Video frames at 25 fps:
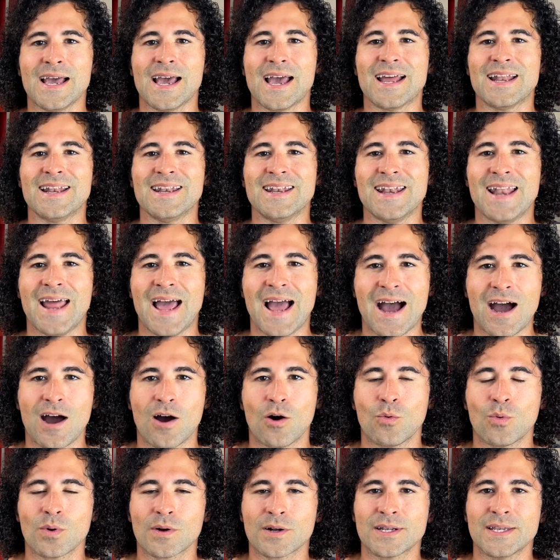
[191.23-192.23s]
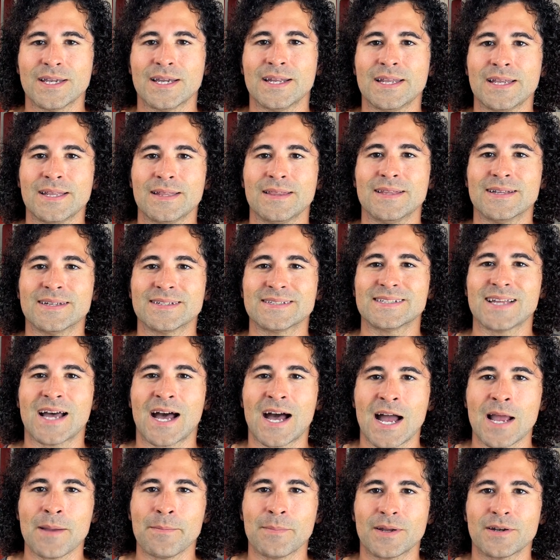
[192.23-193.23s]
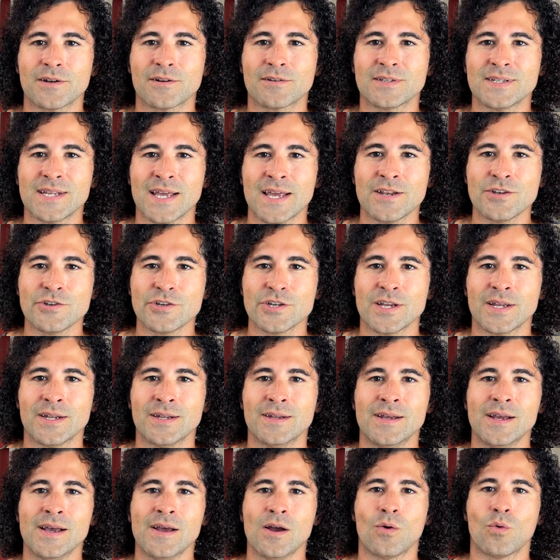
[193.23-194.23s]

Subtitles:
and now we're getting this time under tension